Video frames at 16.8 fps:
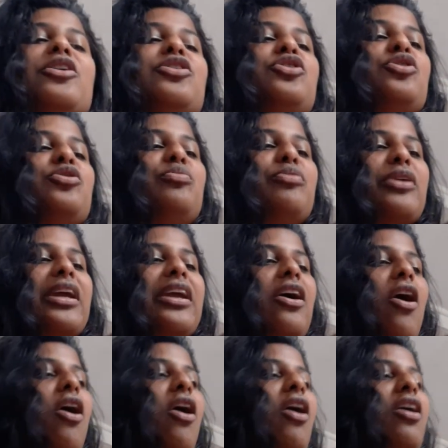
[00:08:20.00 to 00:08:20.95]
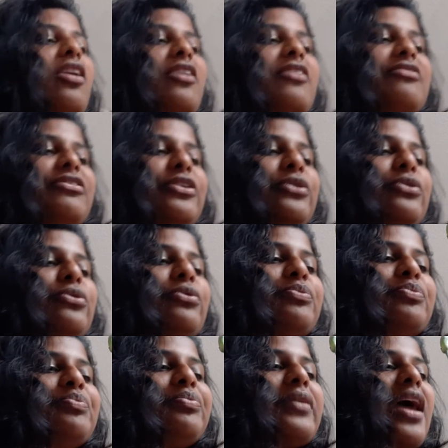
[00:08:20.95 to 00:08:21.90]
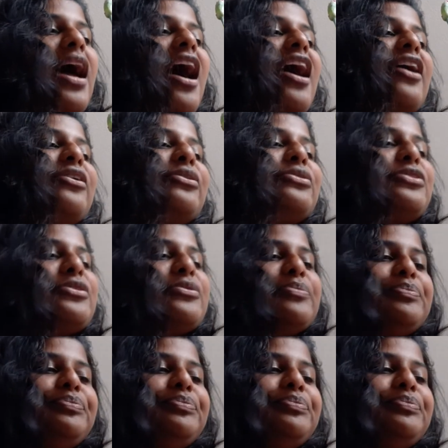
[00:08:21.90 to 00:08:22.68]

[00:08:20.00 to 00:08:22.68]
to bring all of you out?